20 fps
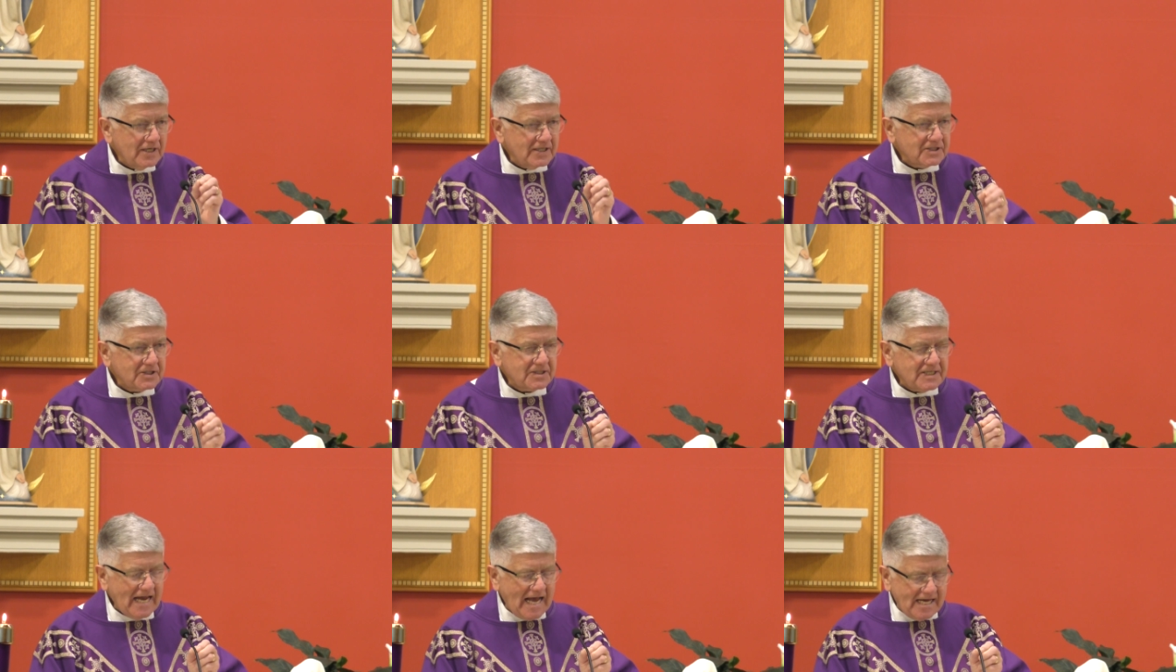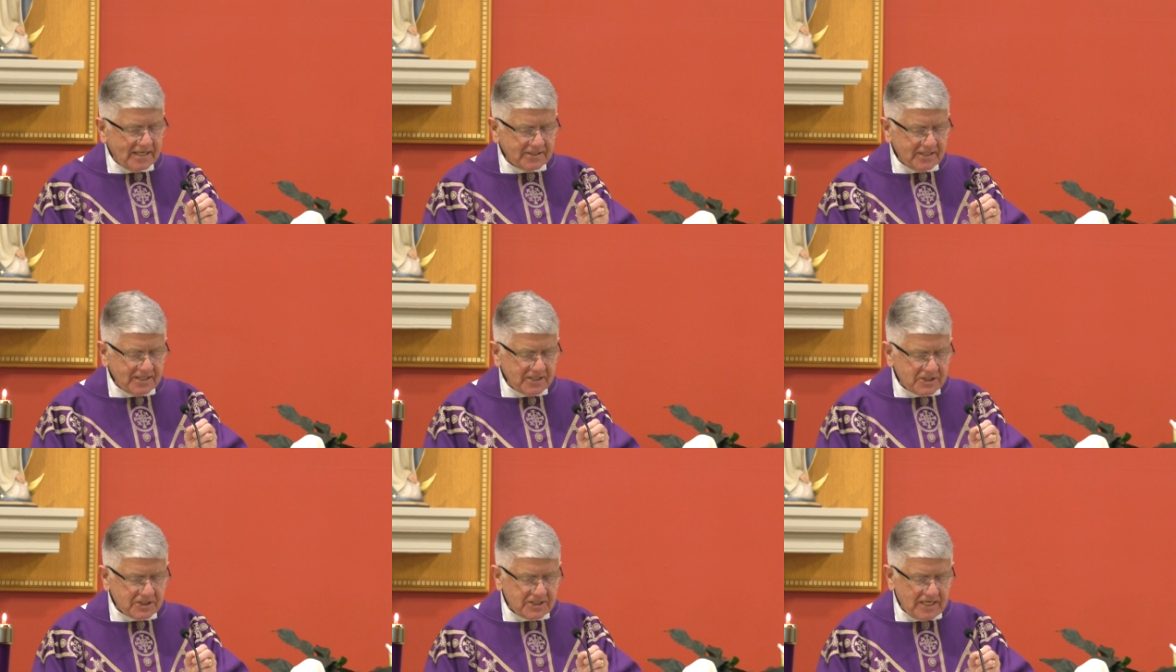
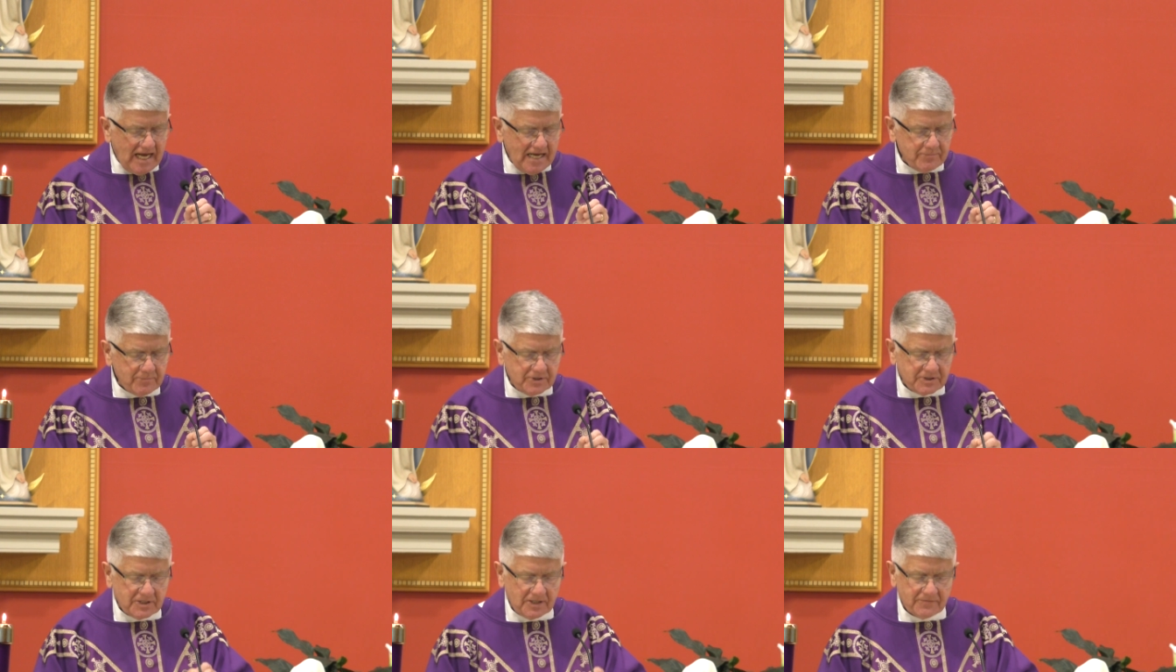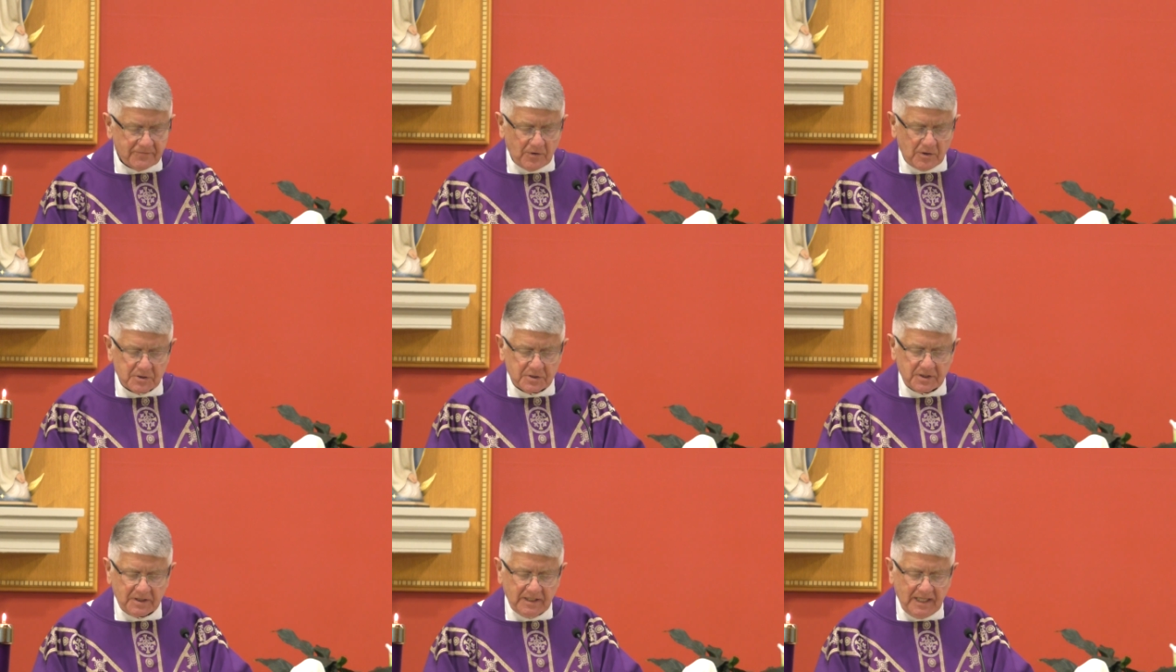astounding statements in
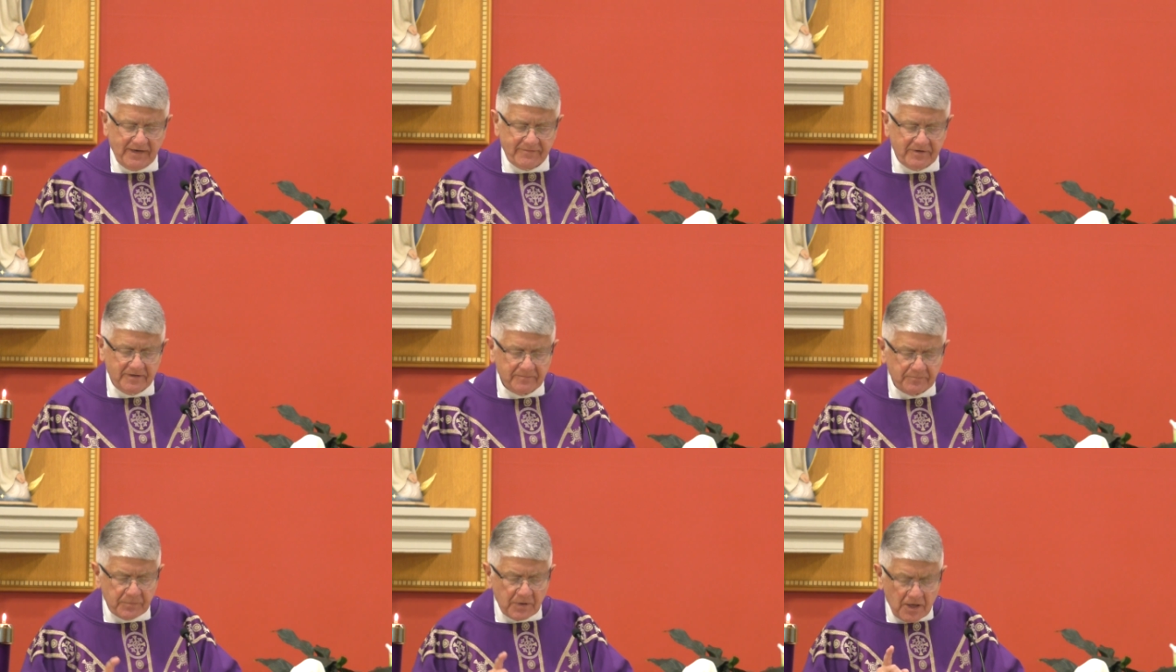verse 11.